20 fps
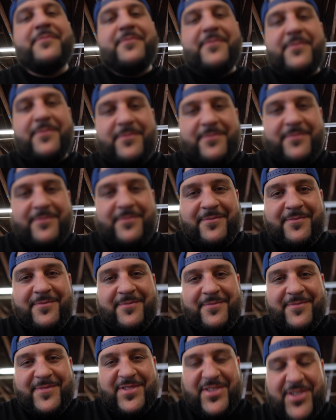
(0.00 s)
Yeah.
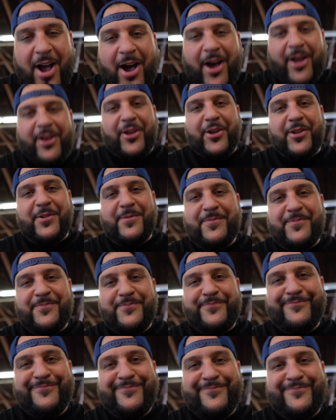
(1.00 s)
Hey,
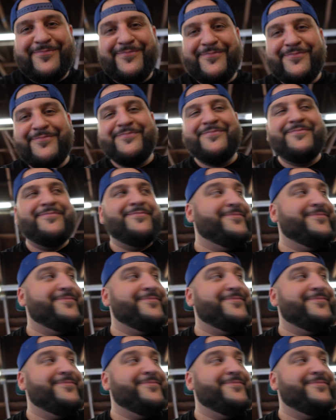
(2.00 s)
saw it.